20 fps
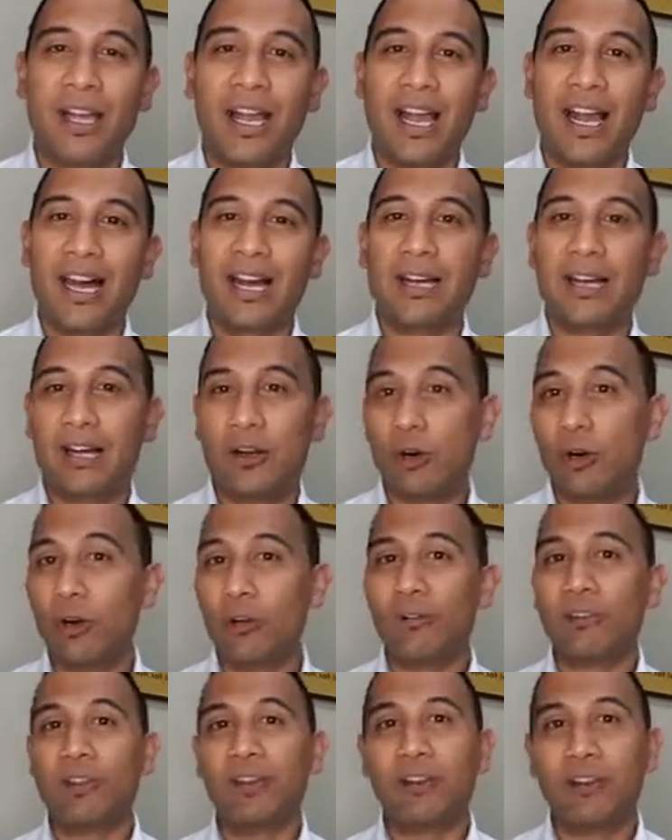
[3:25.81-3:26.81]
Or
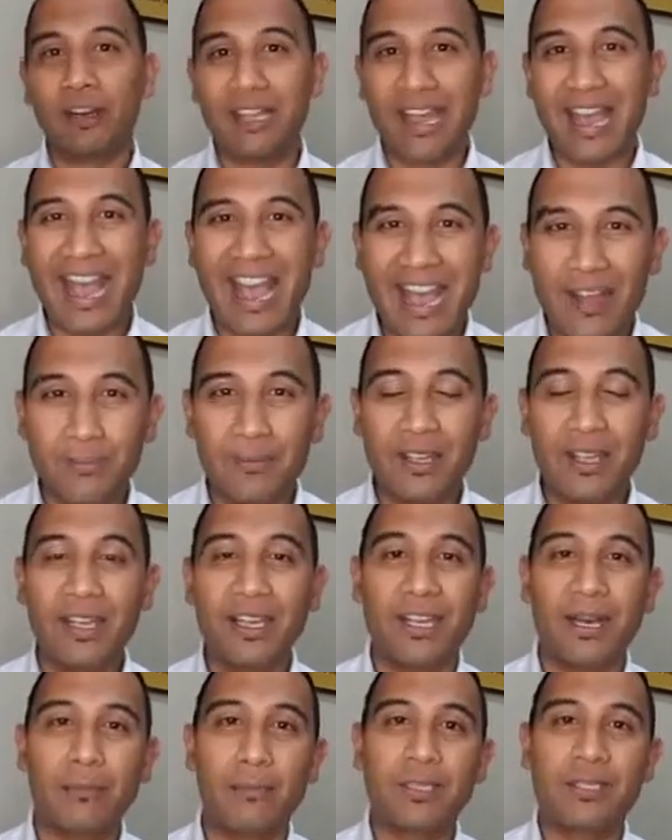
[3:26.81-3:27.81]
if you already have the
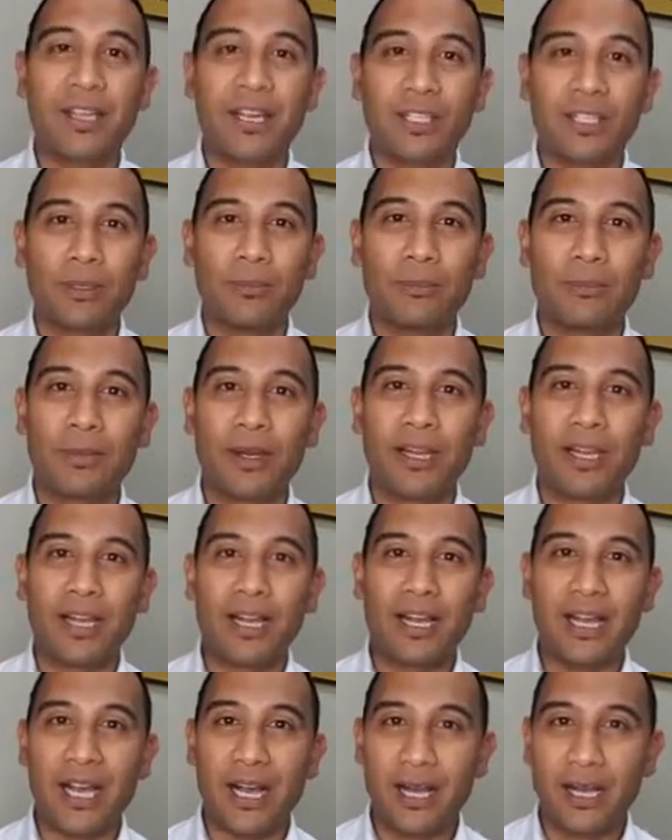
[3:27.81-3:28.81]
income protection
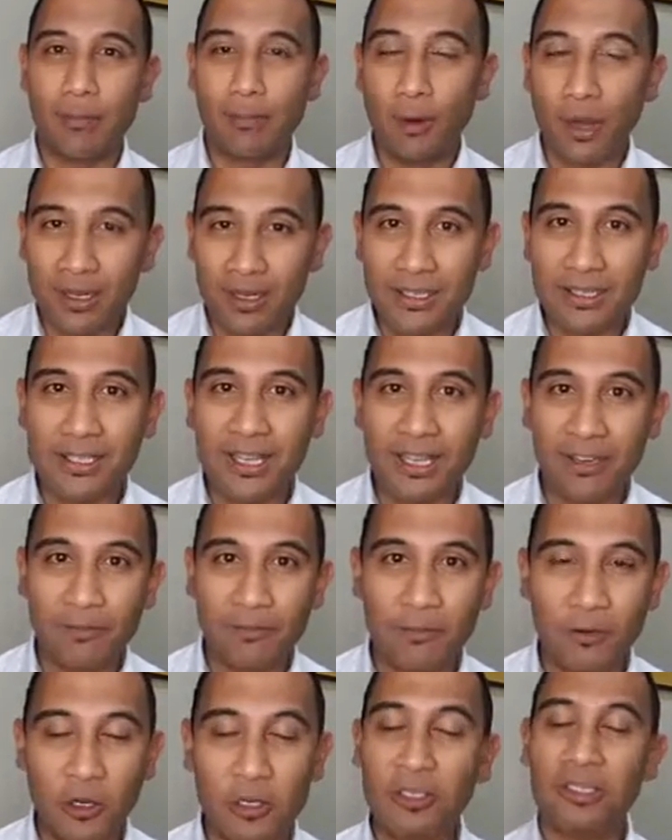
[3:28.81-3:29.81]
policy in
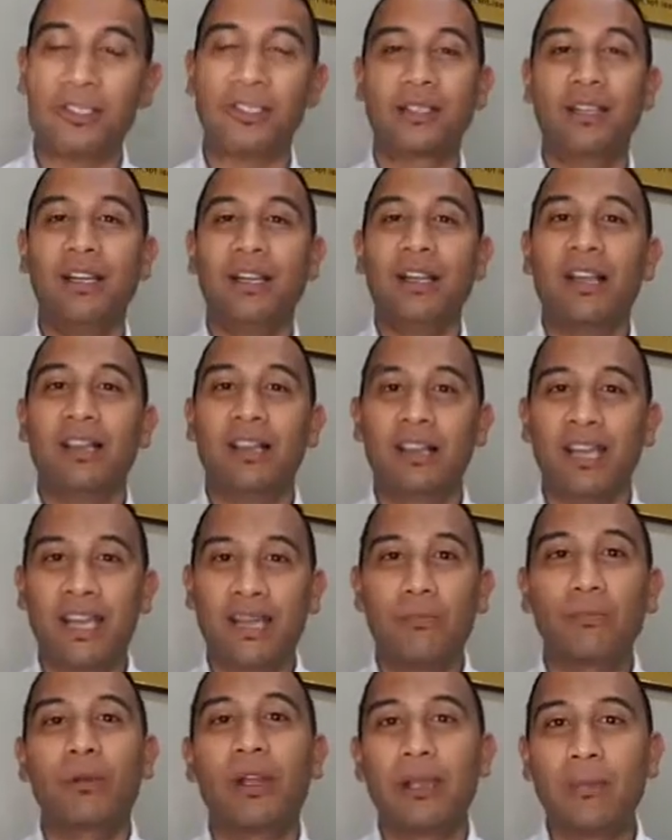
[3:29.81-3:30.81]
force,
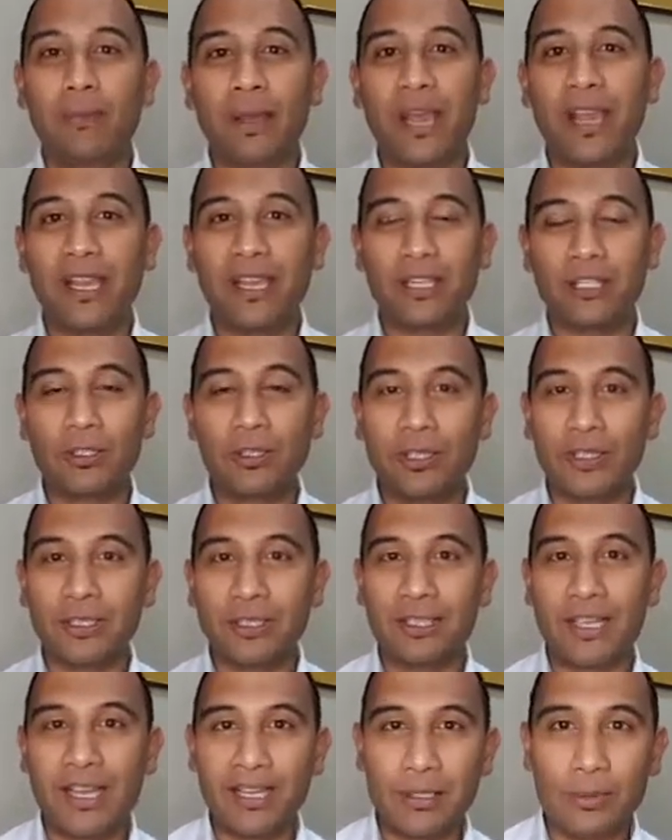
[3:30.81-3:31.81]
then prepaying
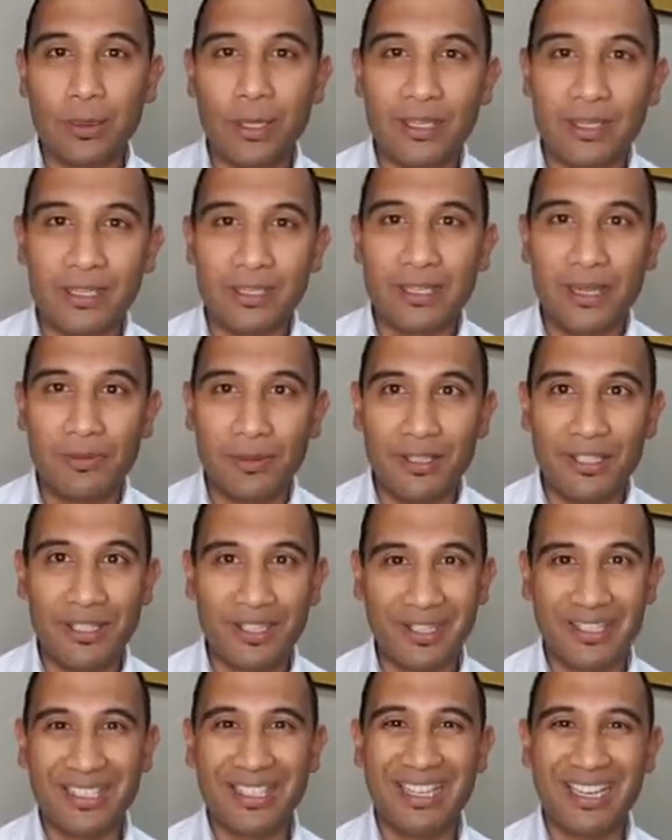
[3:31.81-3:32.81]
interest as well is something to
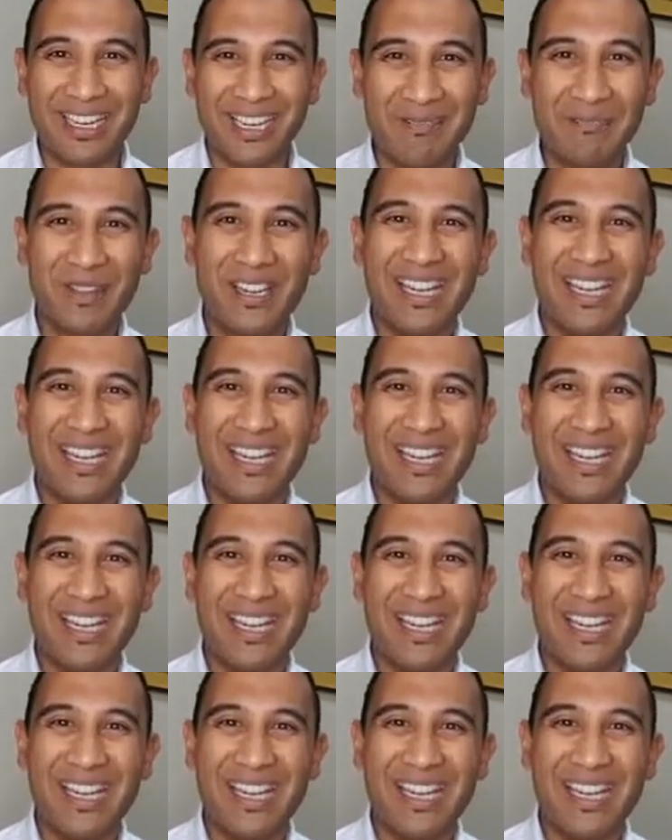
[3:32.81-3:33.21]
consider.